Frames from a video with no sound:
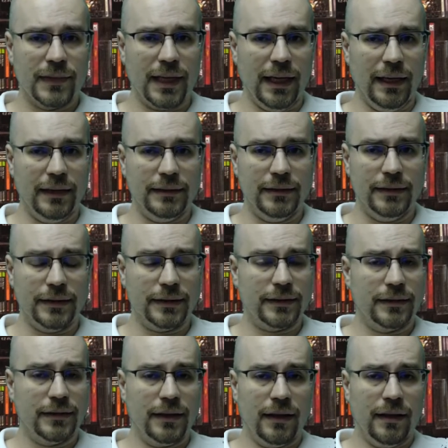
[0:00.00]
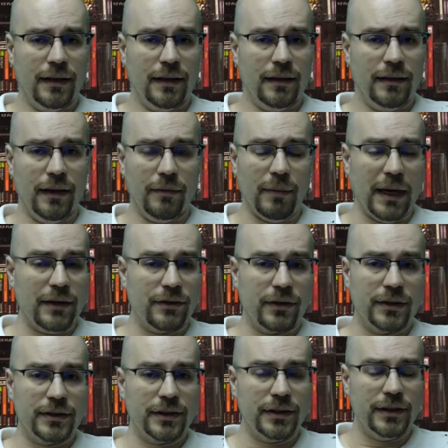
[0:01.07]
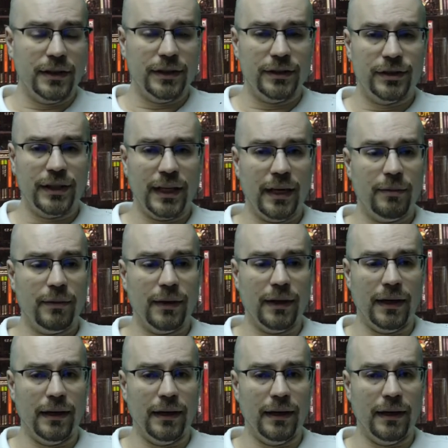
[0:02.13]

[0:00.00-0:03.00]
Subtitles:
And just make sure it's in good shape.